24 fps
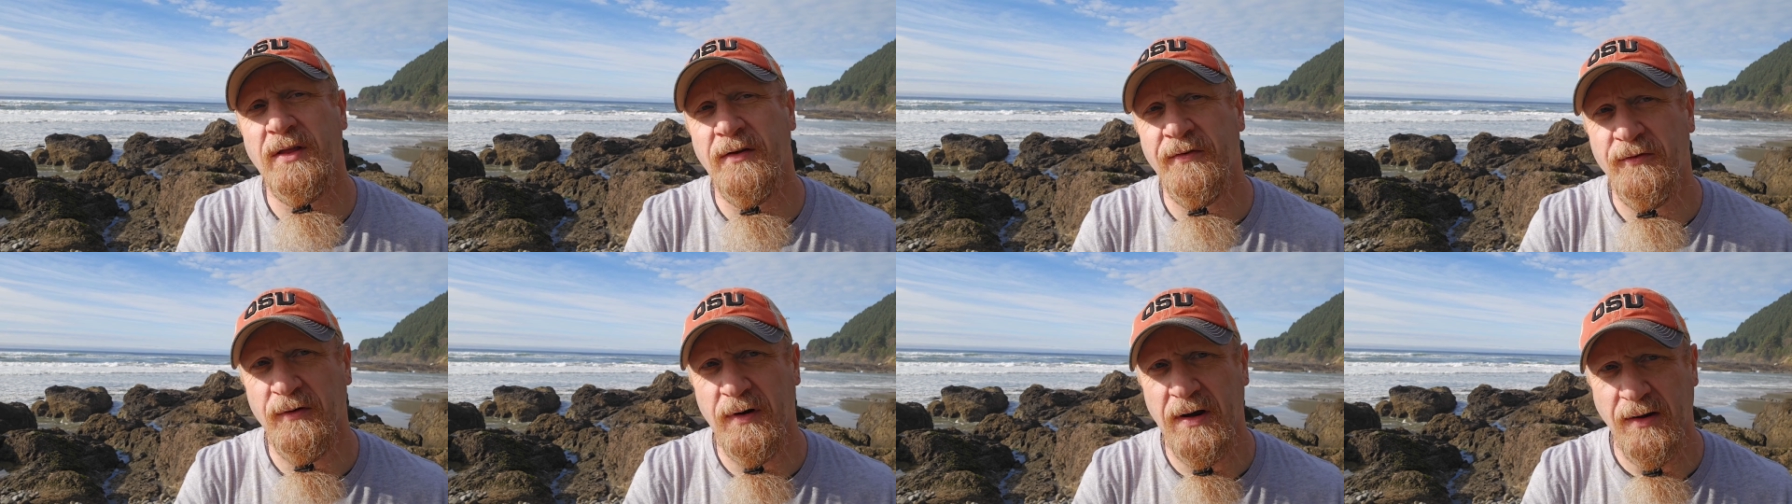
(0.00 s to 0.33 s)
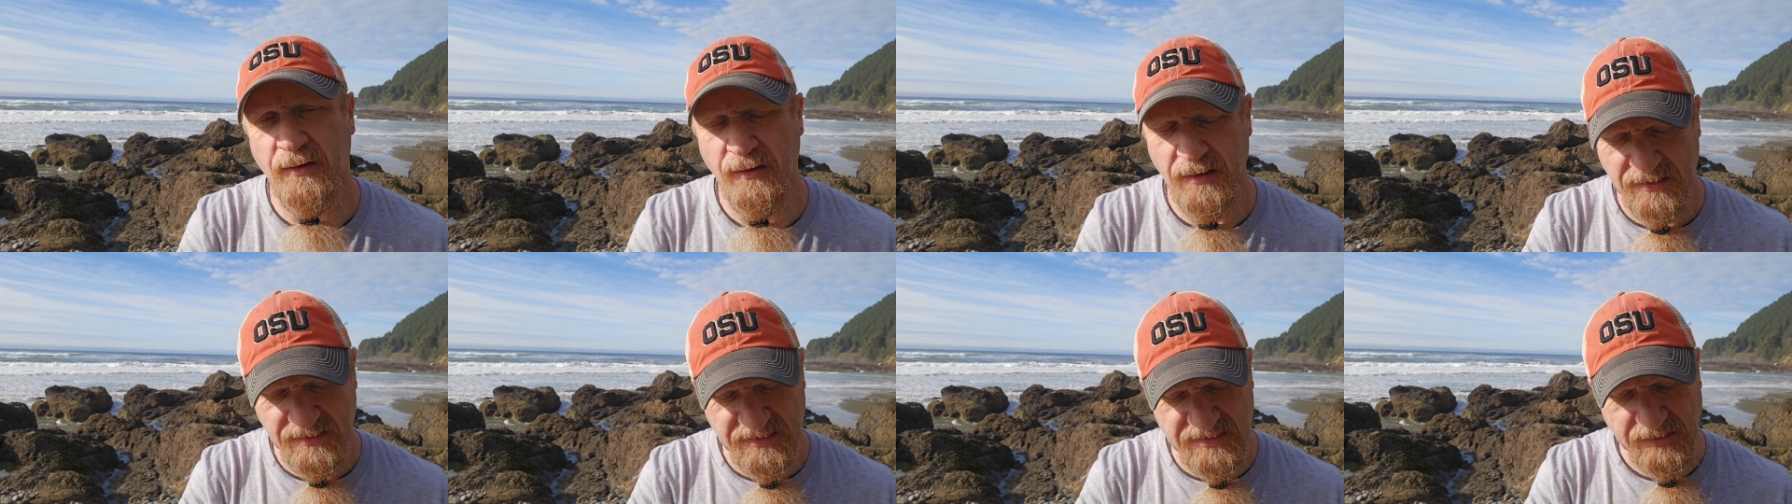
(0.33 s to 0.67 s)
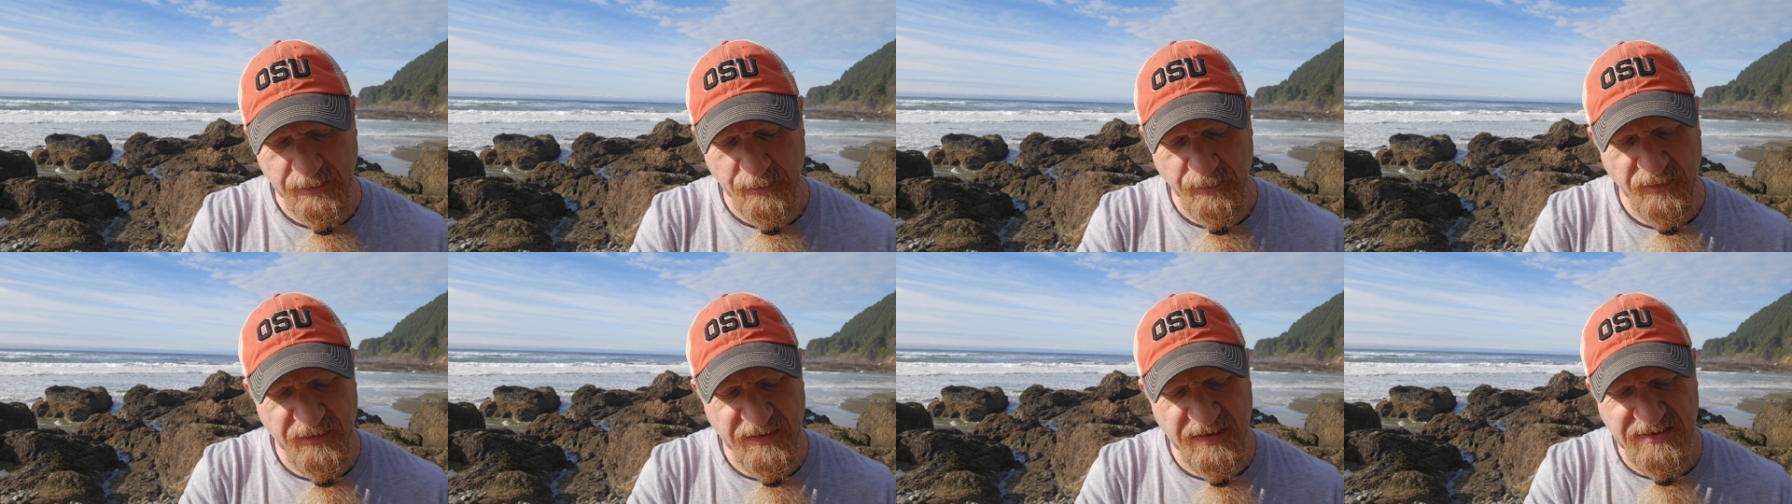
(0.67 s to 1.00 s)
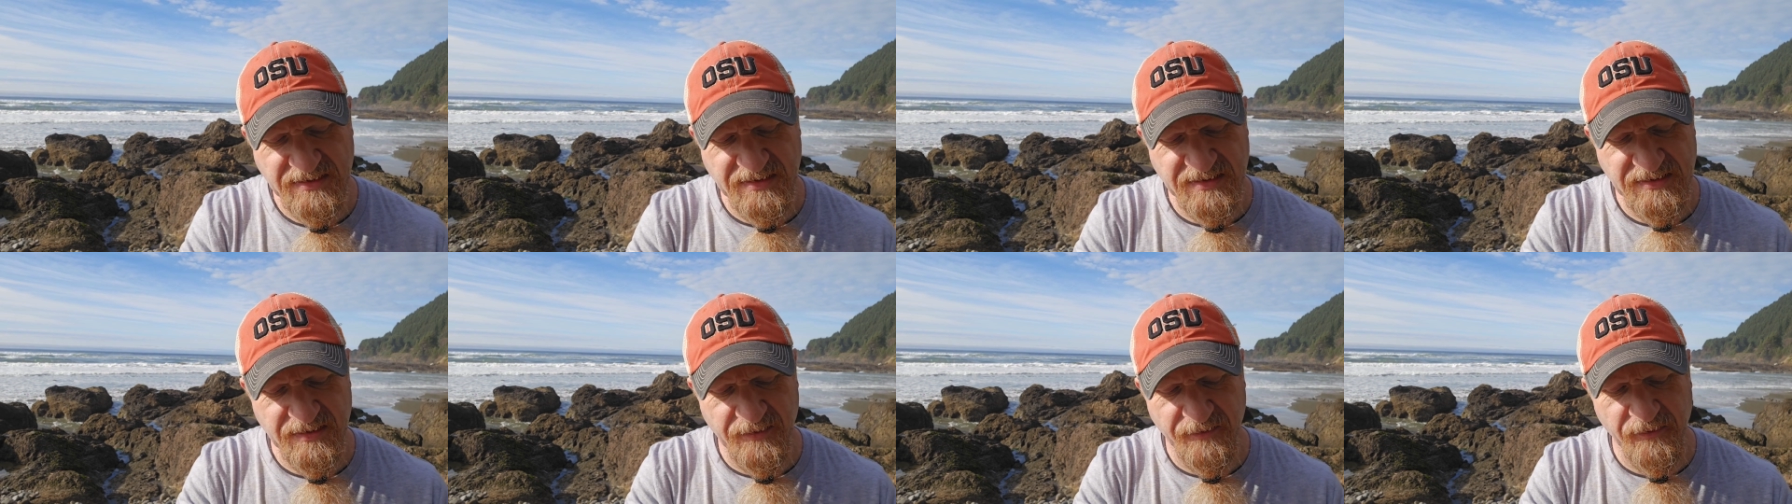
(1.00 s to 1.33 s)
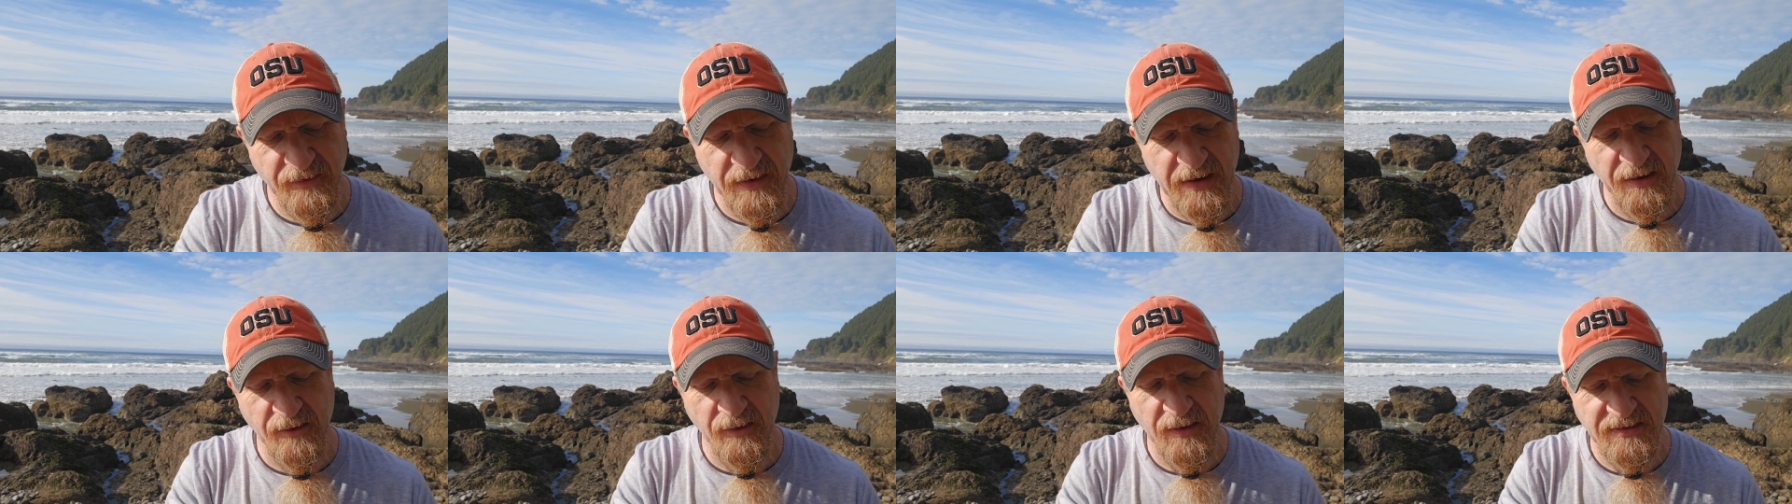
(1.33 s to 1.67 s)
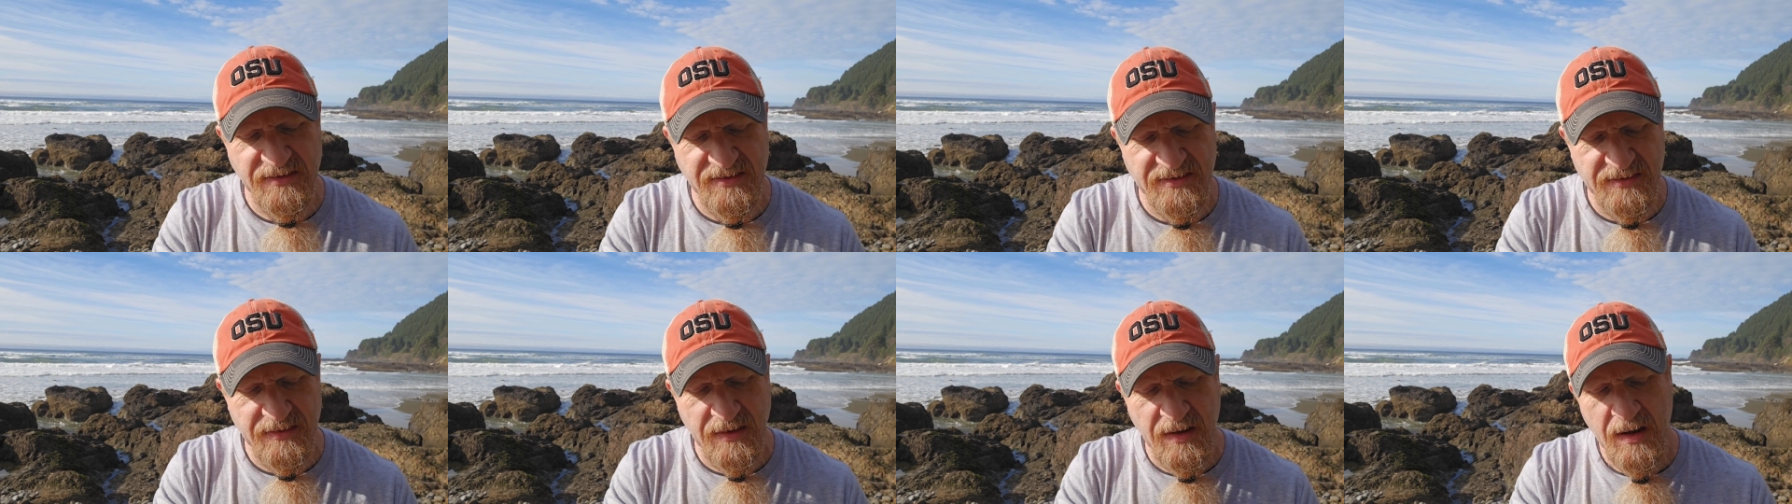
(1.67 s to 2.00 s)
the fragrance, this is a
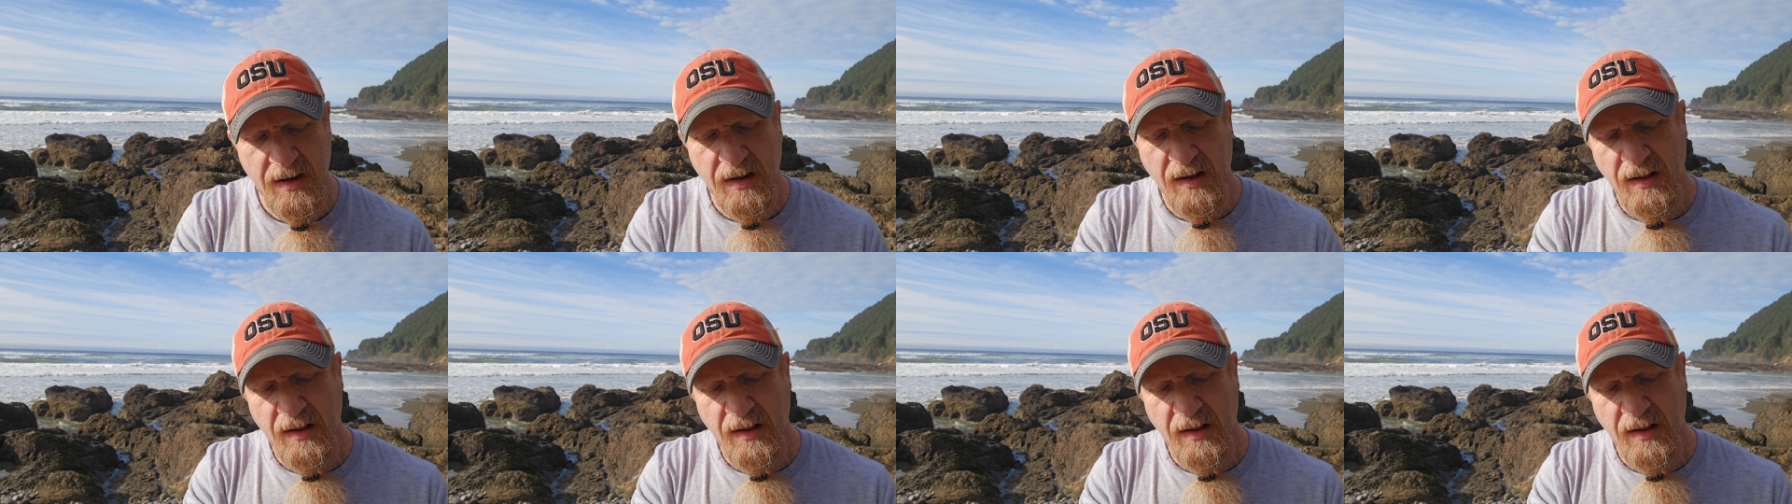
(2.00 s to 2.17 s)
fragrance